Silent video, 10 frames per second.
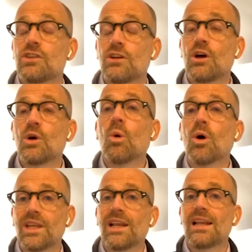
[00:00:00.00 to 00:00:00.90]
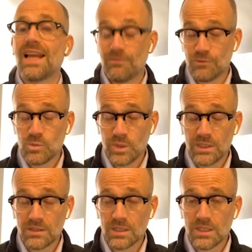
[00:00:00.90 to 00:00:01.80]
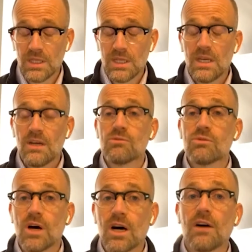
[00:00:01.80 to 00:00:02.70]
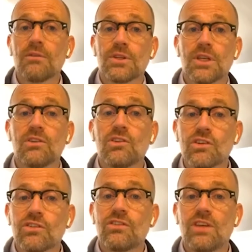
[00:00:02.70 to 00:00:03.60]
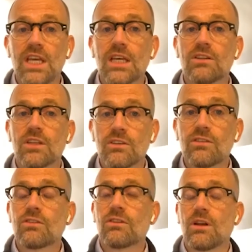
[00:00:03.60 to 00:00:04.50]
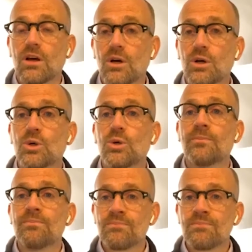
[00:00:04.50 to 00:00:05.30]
to know what they're left with rather than just seeing this slow